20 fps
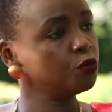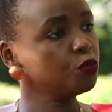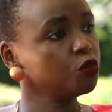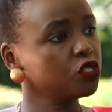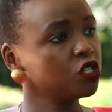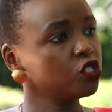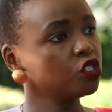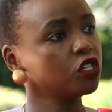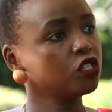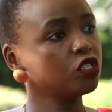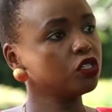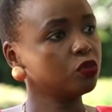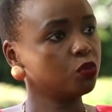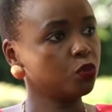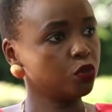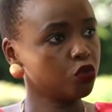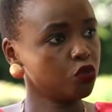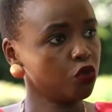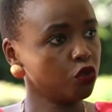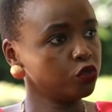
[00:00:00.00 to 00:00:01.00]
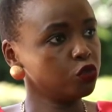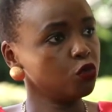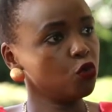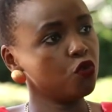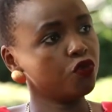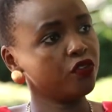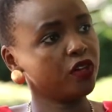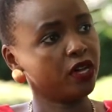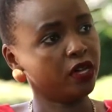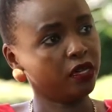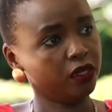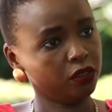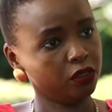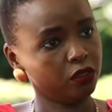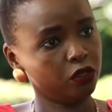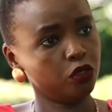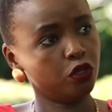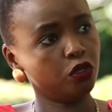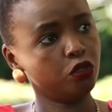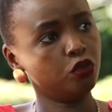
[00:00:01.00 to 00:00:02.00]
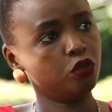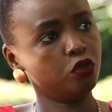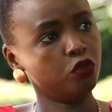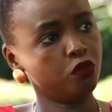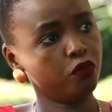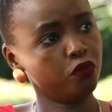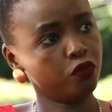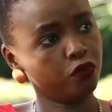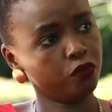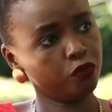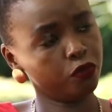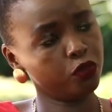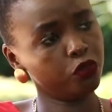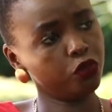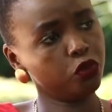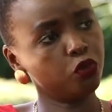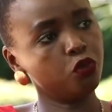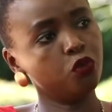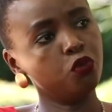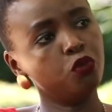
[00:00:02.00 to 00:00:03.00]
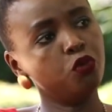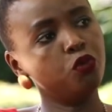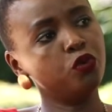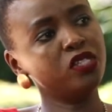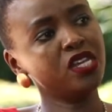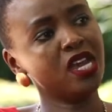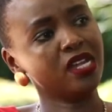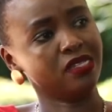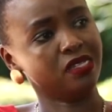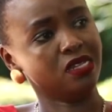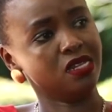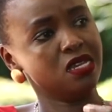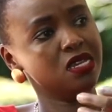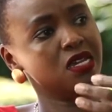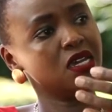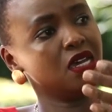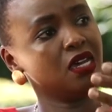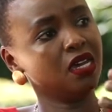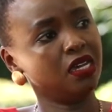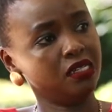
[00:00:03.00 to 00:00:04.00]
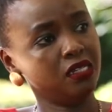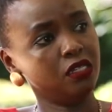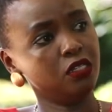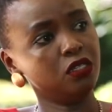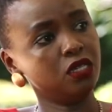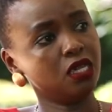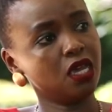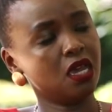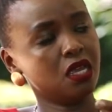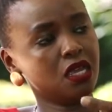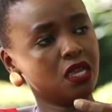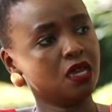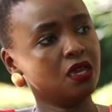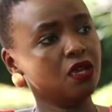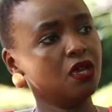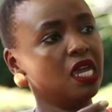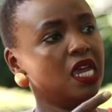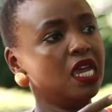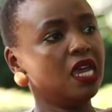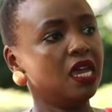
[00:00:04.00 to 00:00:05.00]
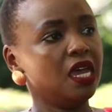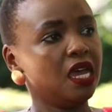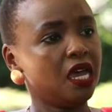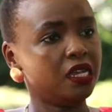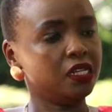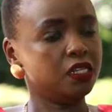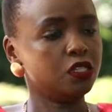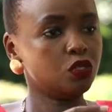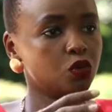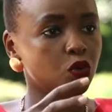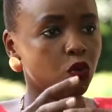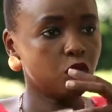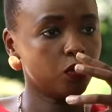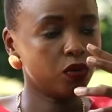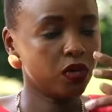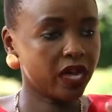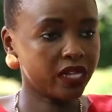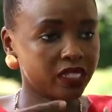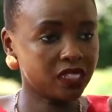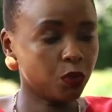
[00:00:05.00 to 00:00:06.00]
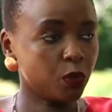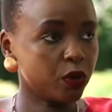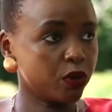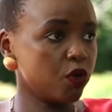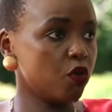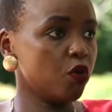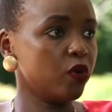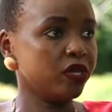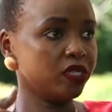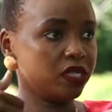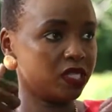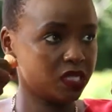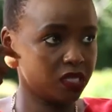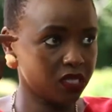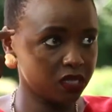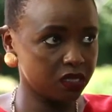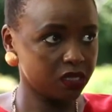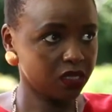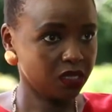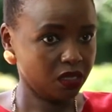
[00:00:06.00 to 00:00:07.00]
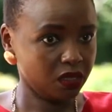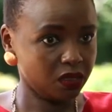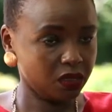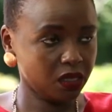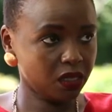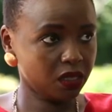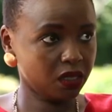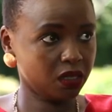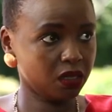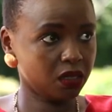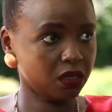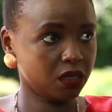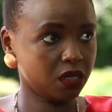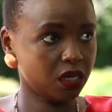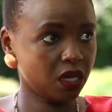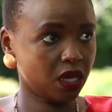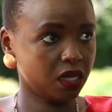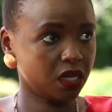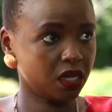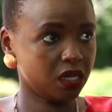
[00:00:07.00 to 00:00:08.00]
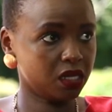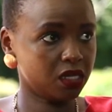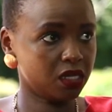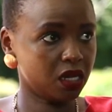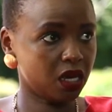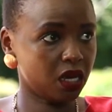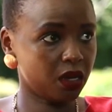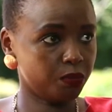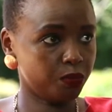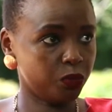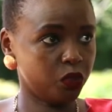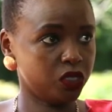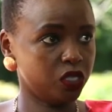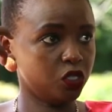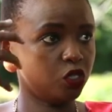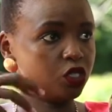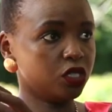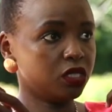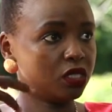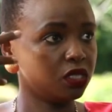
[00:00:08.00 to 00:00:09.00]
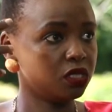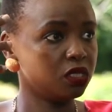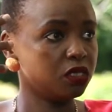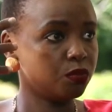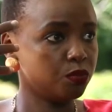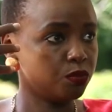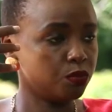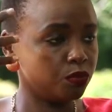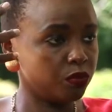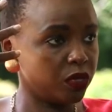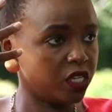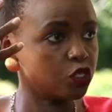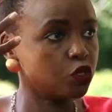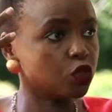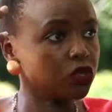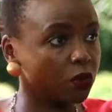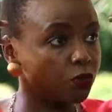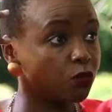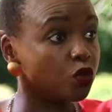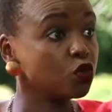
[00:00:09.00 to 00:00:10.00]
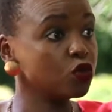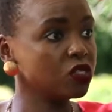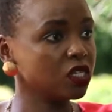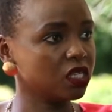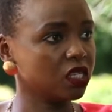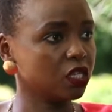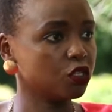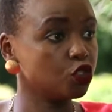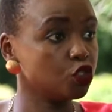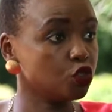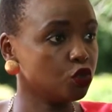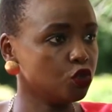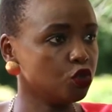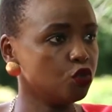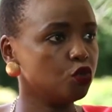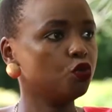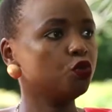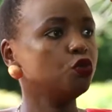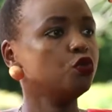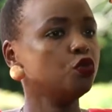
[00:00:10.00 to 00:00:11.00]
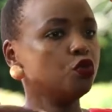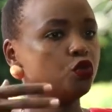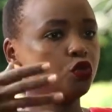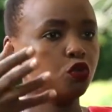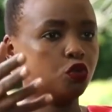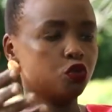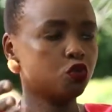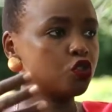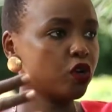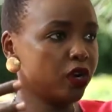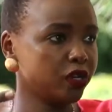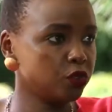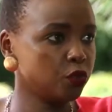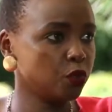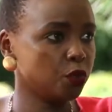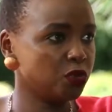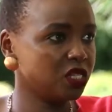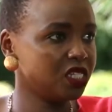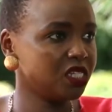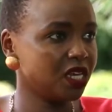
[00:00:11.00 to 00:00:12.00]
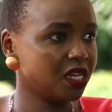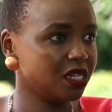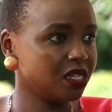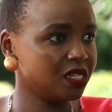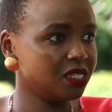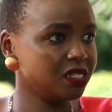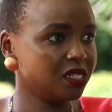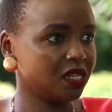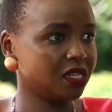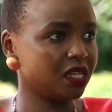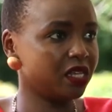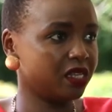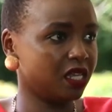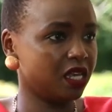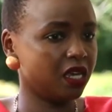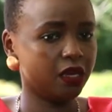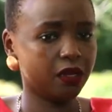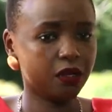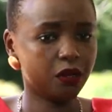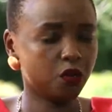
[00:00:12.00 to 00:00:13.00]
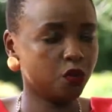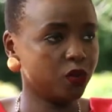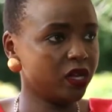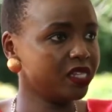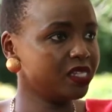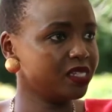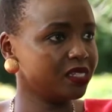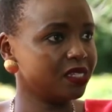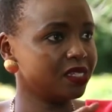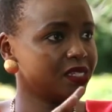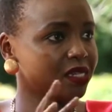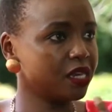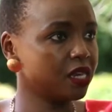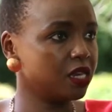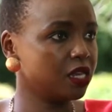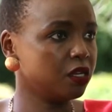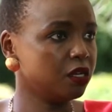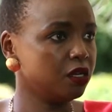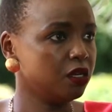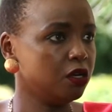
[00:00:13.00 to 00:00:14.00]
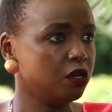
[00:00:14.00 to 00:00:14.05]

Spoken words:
musicians would cross over, you know, through Tanzania and into Kenya. And so as they were going, this Kenyan musicians, based on the music that you knew, you tried to imitate this, and then they created this little